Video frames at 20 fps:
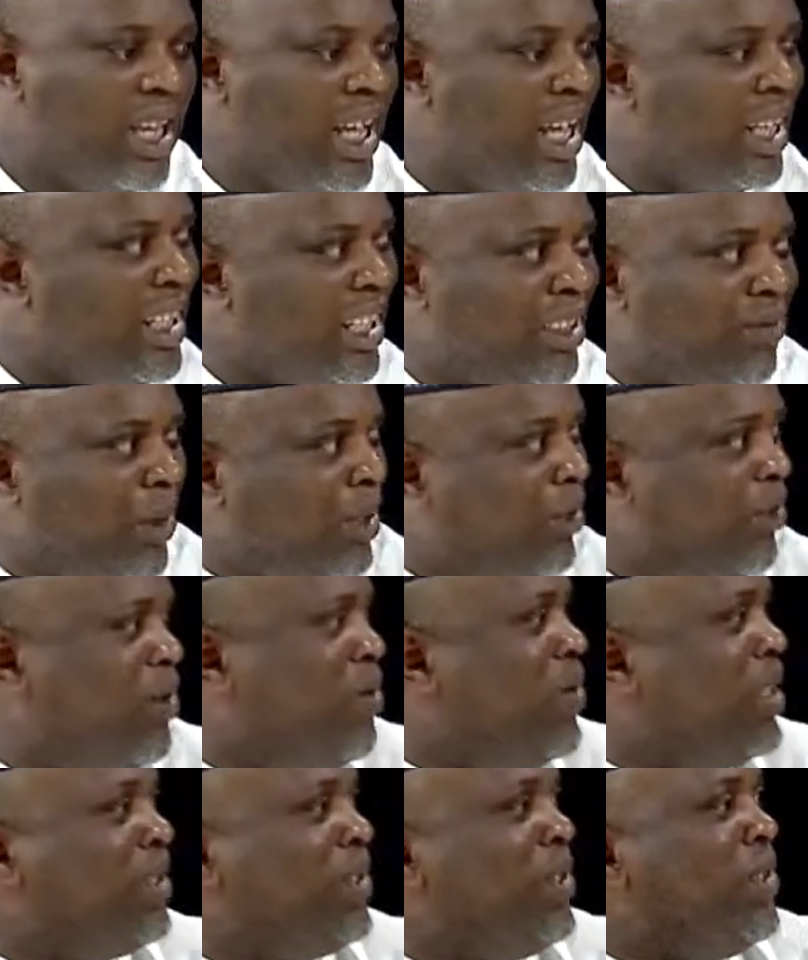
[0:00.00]
And that's part of what
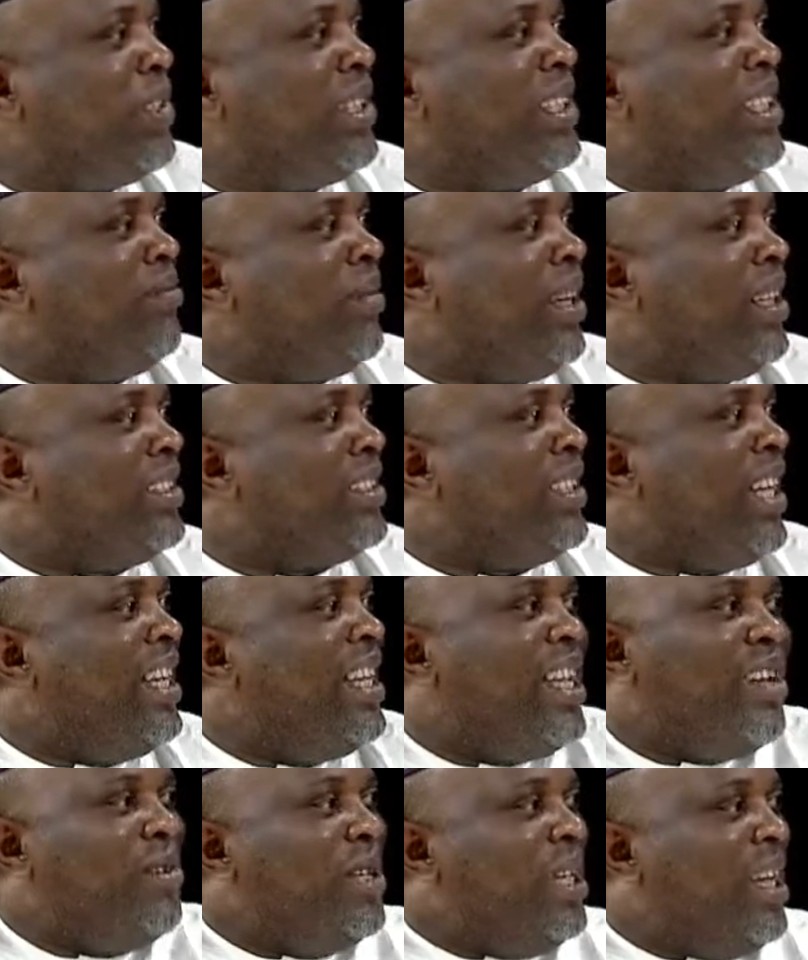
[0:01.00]
we're talking about. So
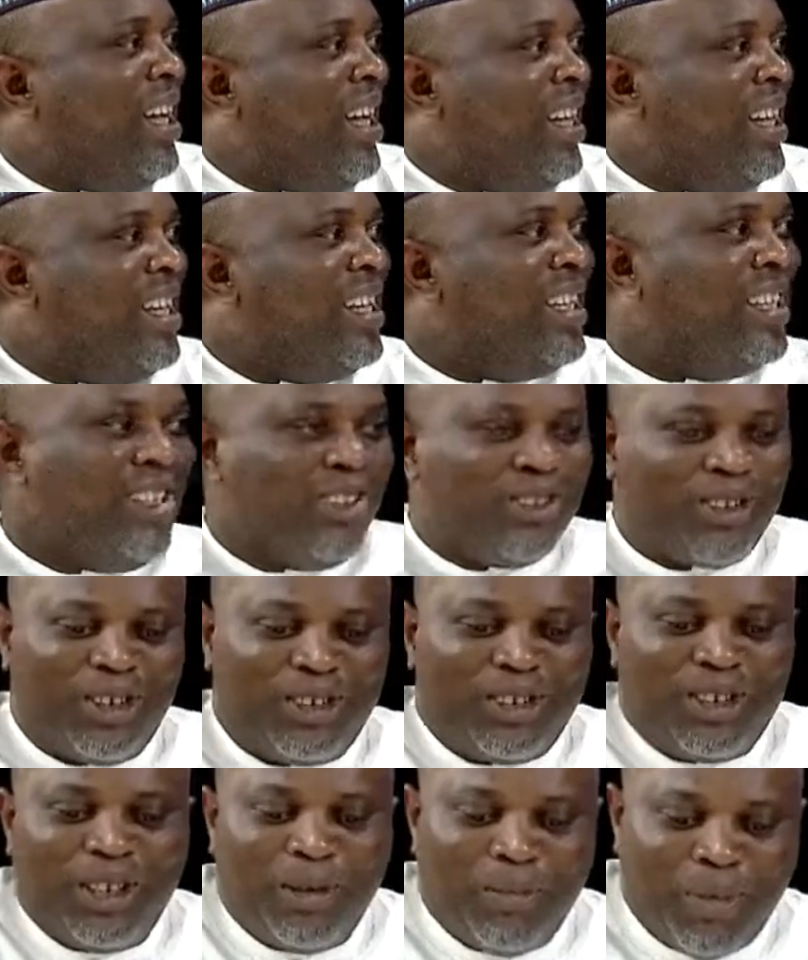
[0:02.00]
here we are,
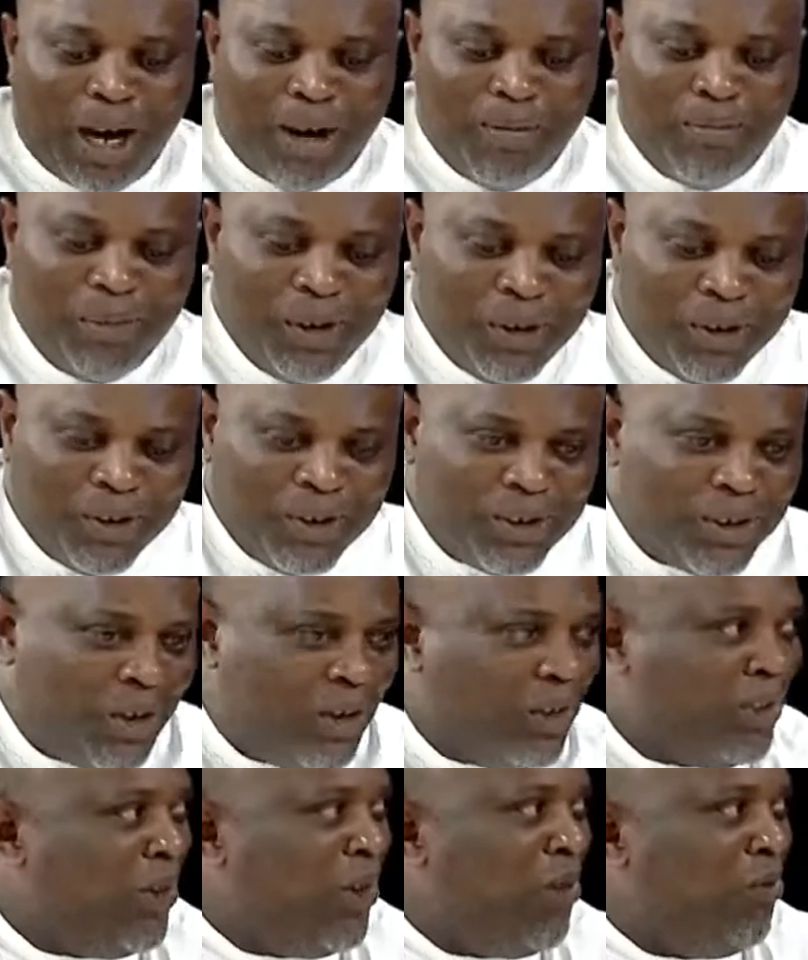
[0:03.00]
discussing about milk
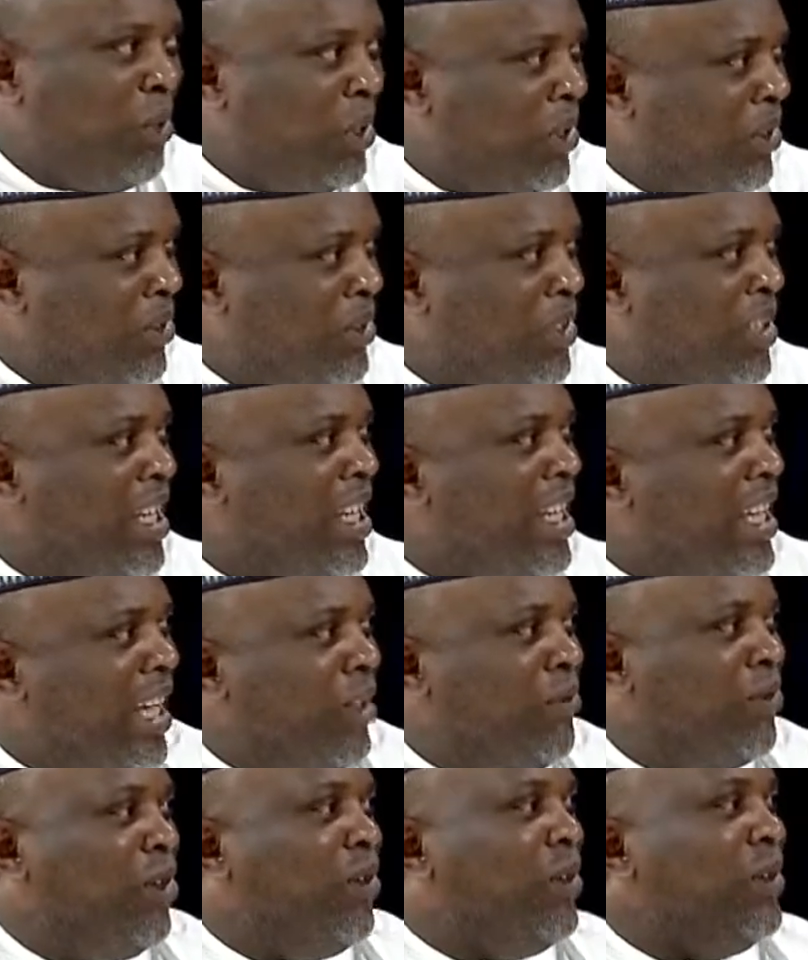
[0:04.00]
or no milk,
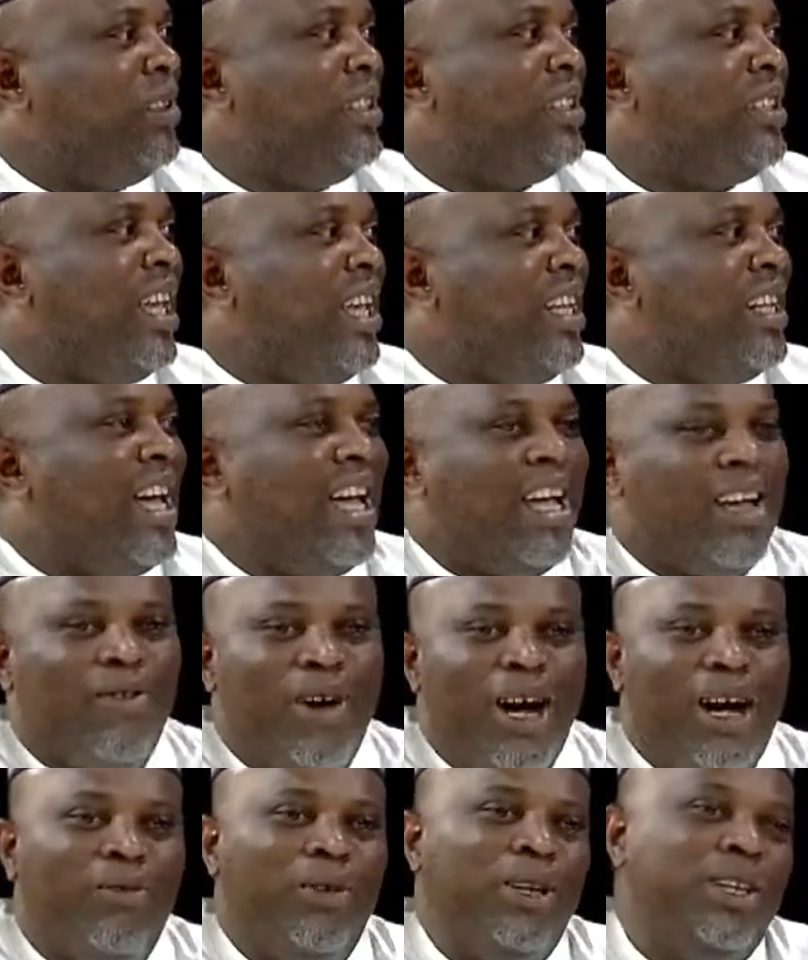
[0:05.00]
and someone is saying
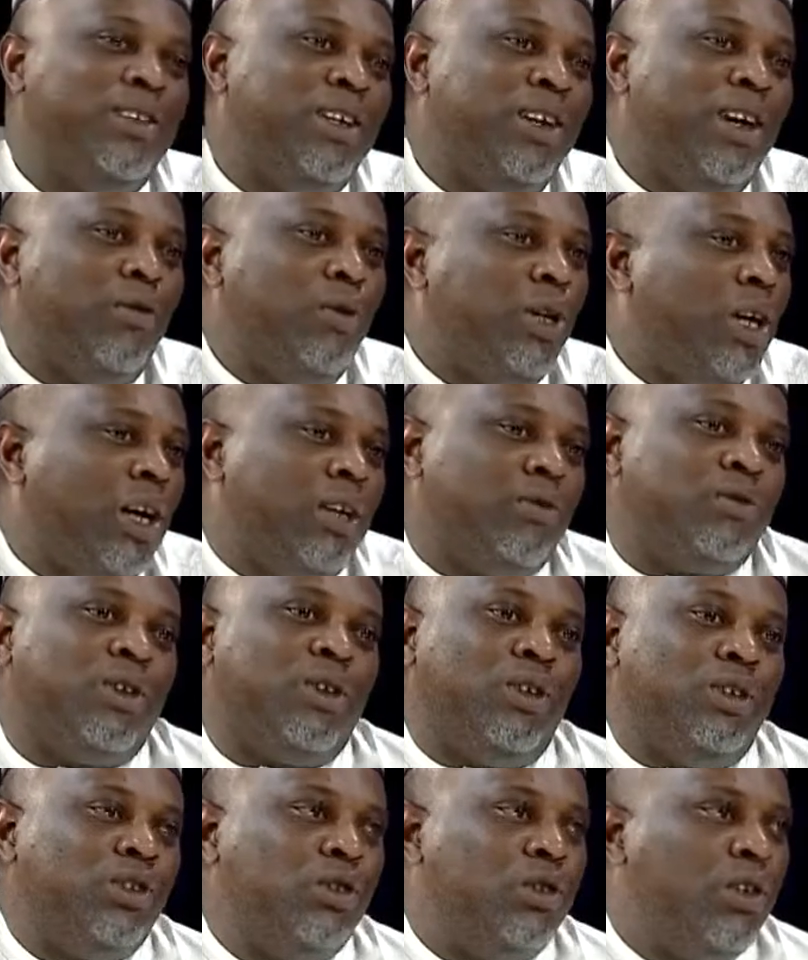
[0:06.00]
that we have to
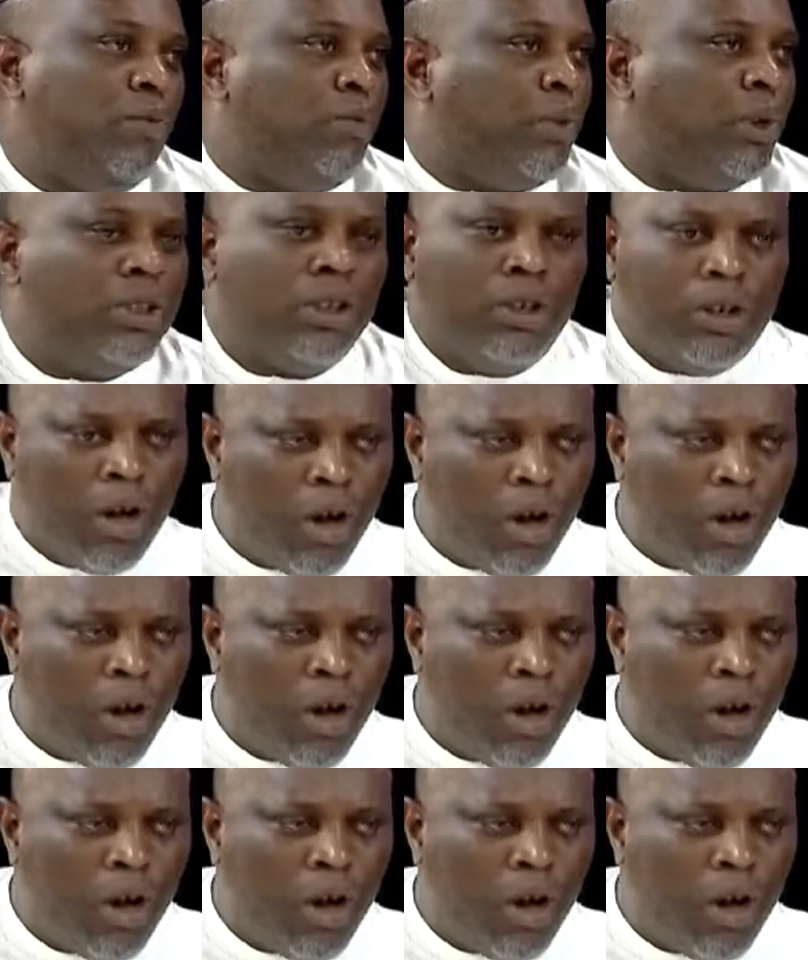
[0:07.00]
continue importing.